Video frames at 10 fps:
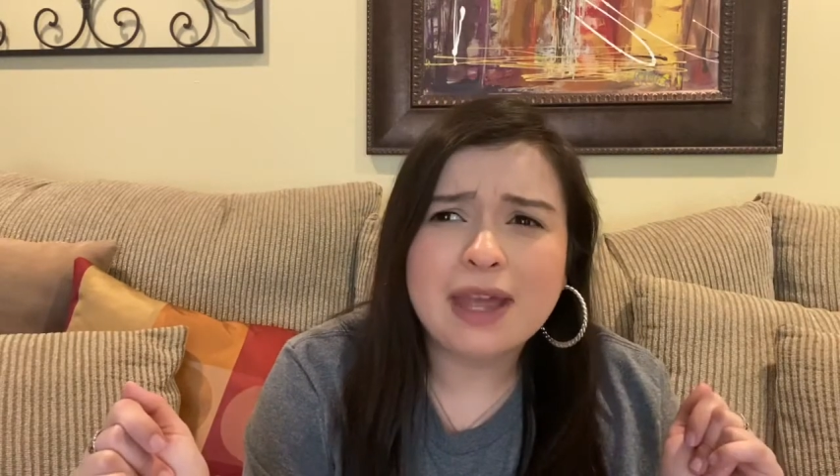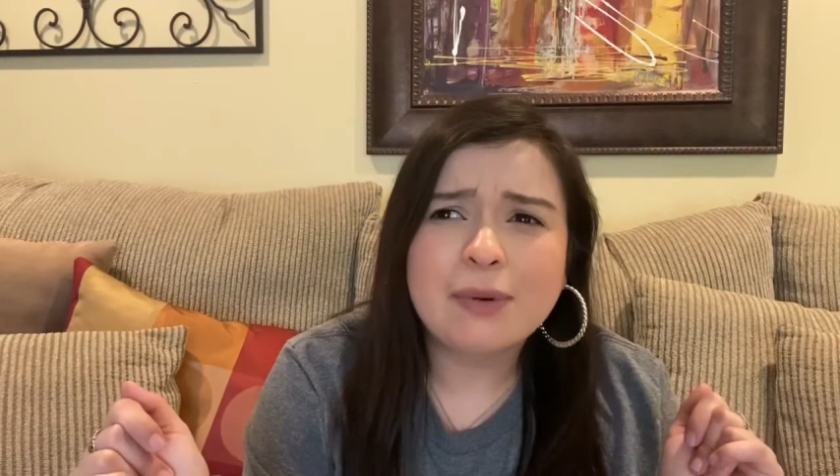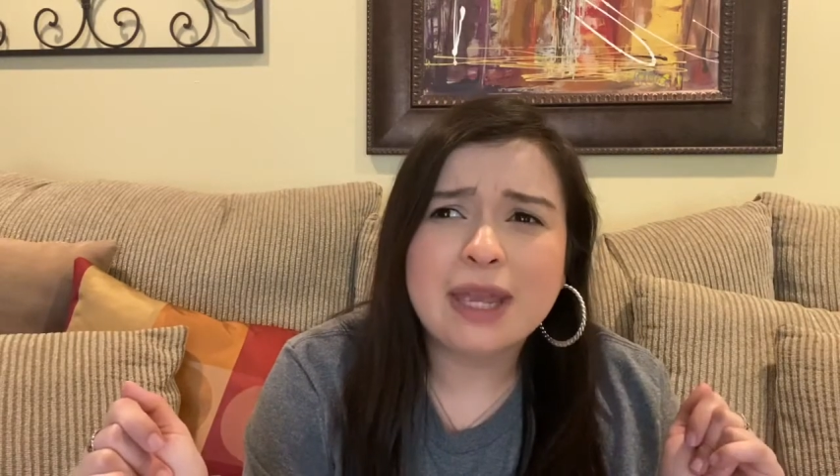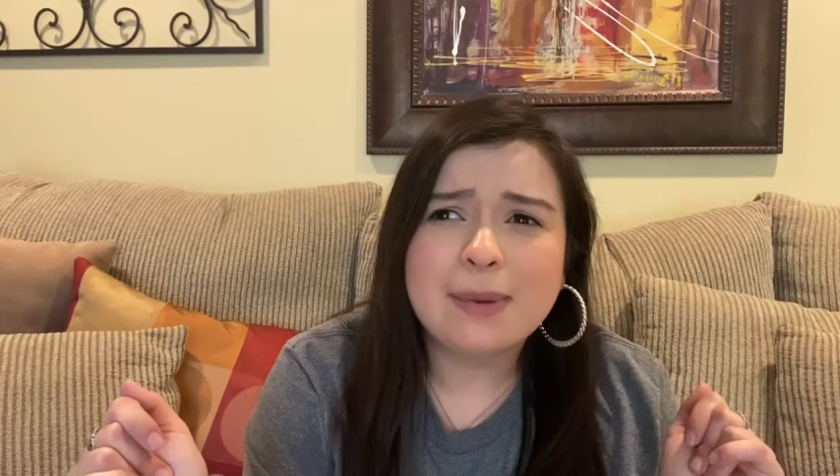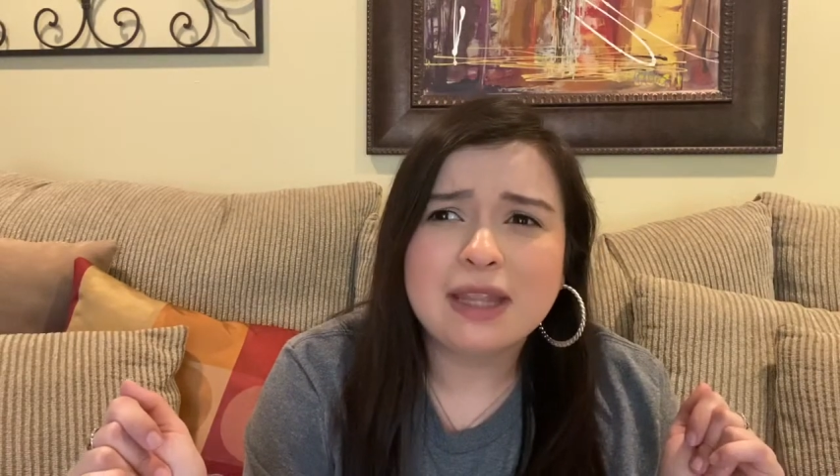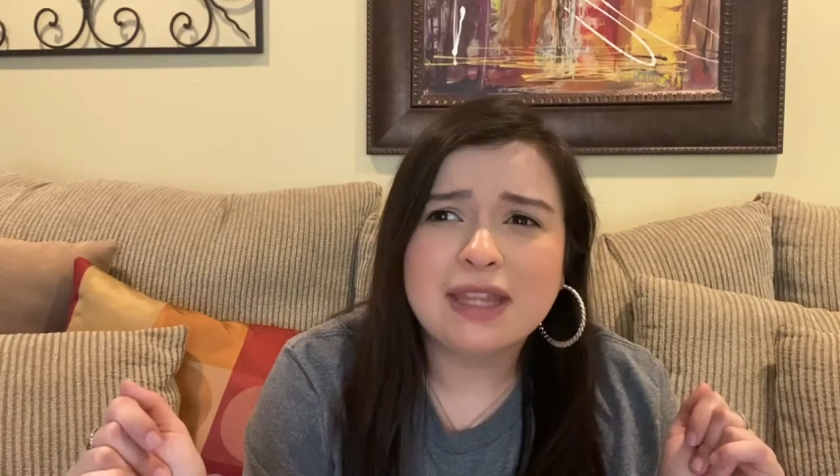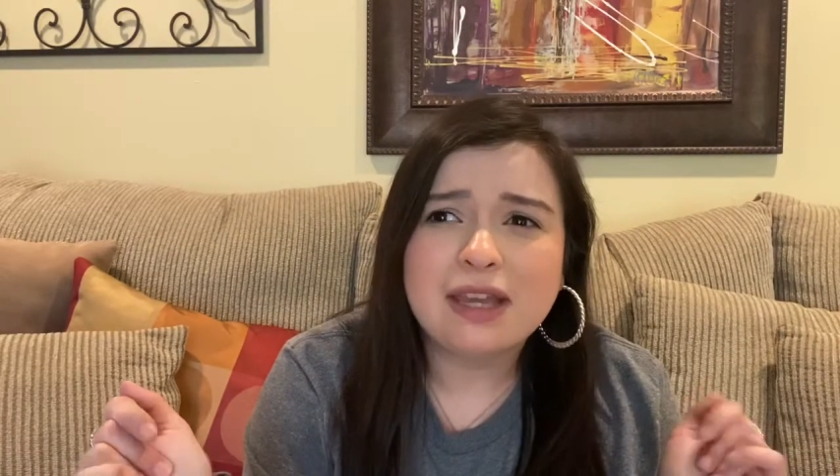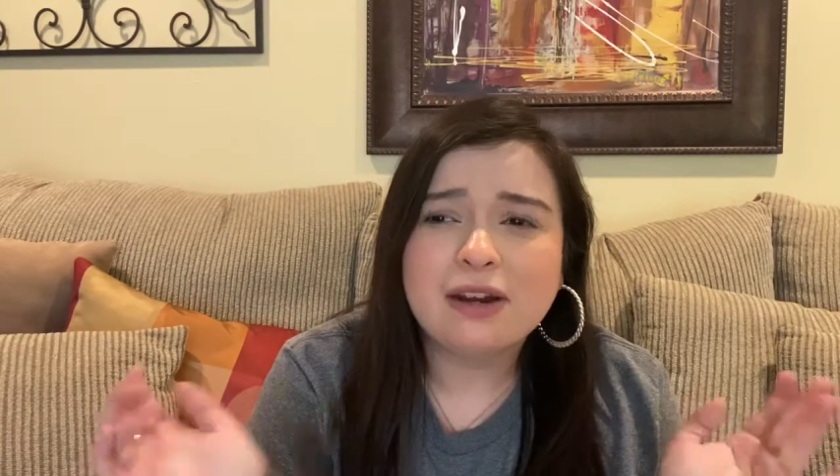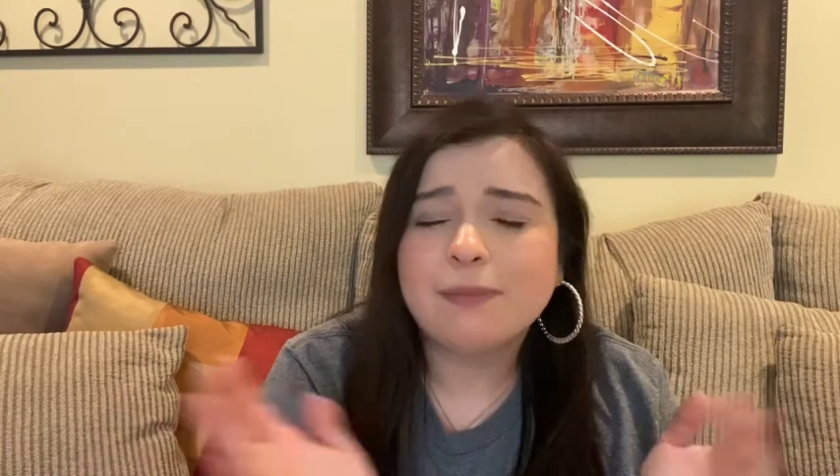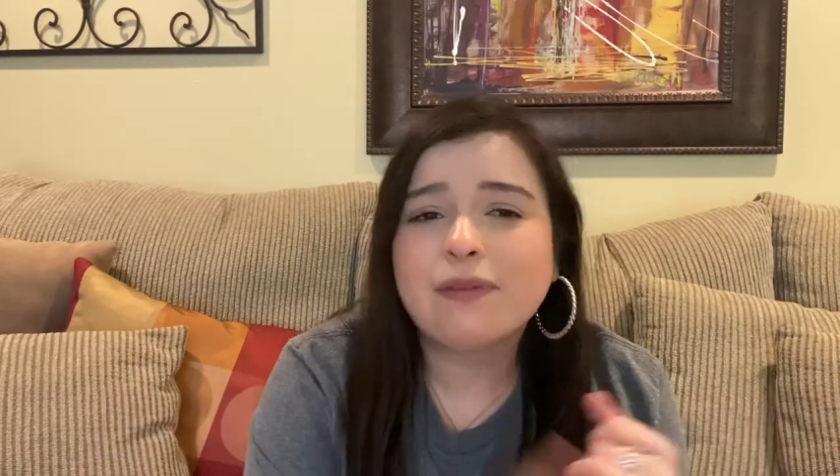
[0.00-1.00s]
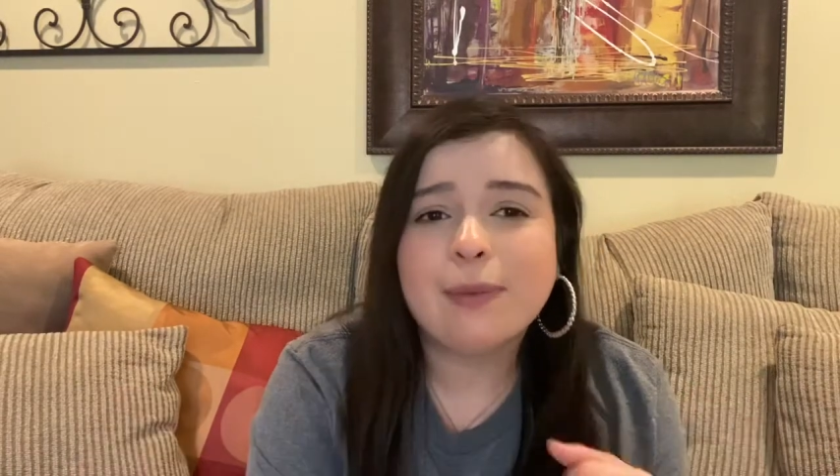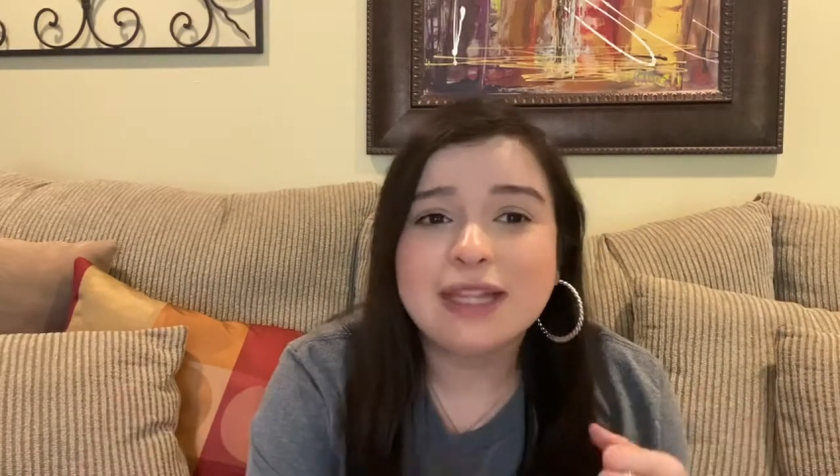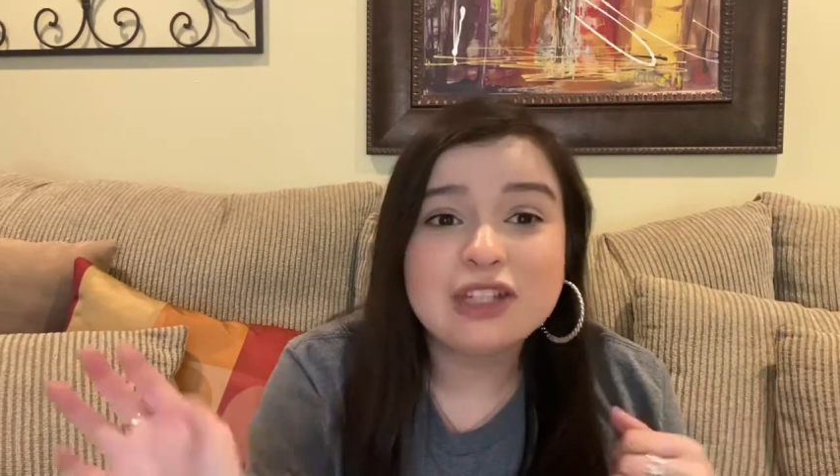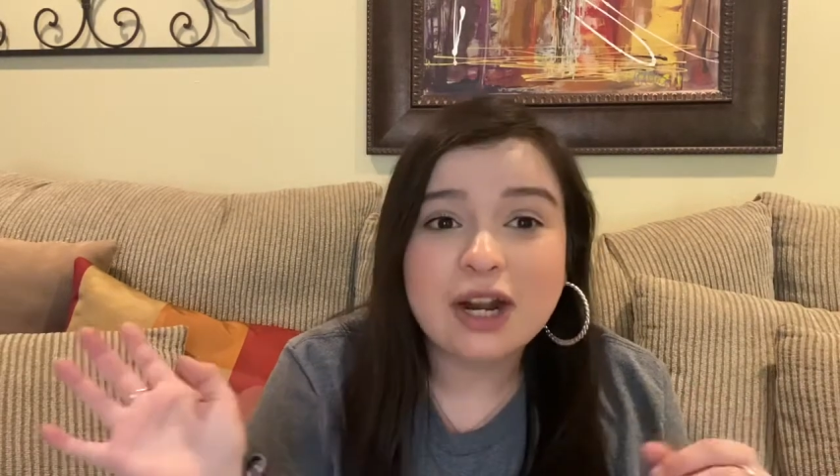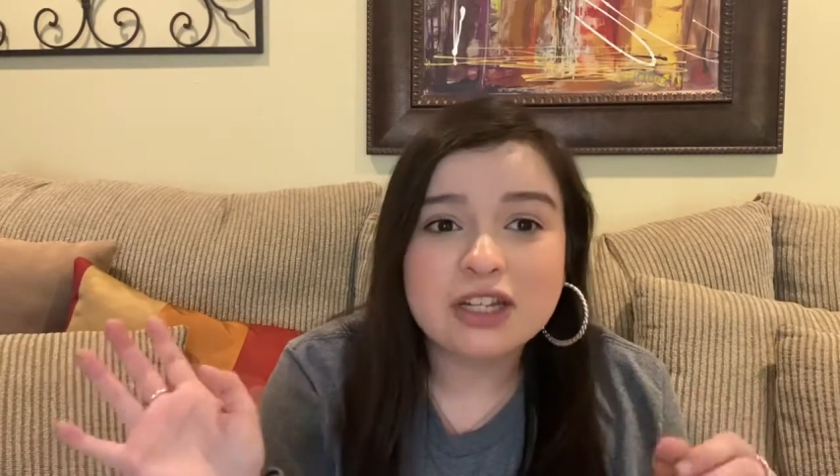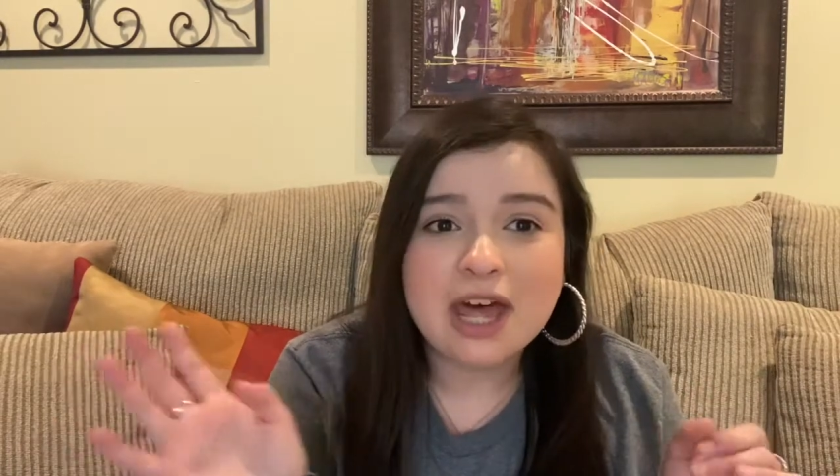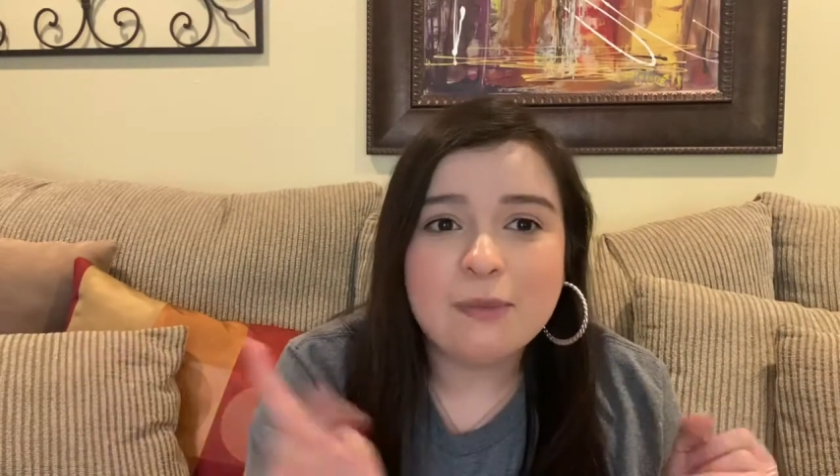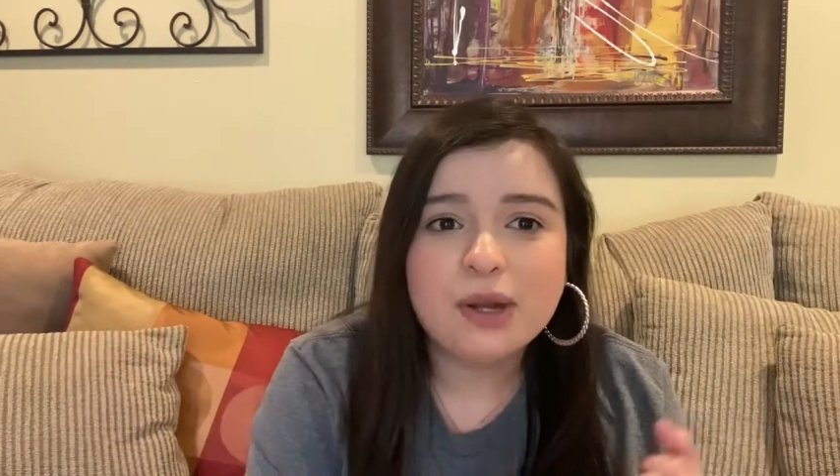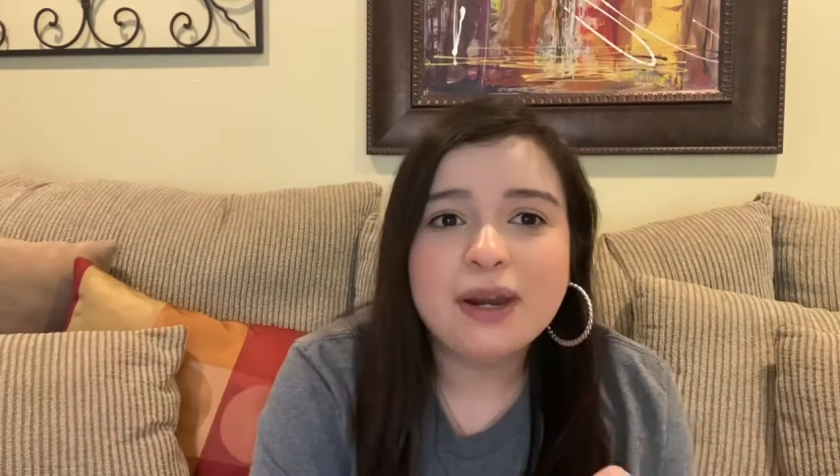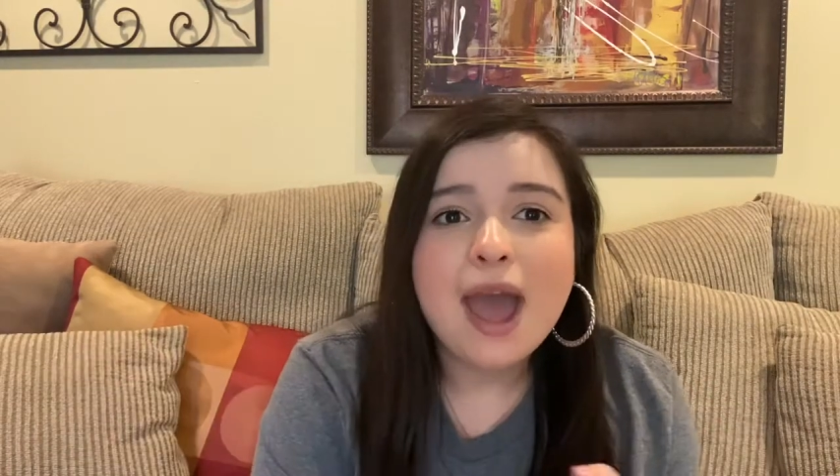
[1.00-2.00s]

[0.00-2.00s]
That one came out in theater. Never mind, scratch that one.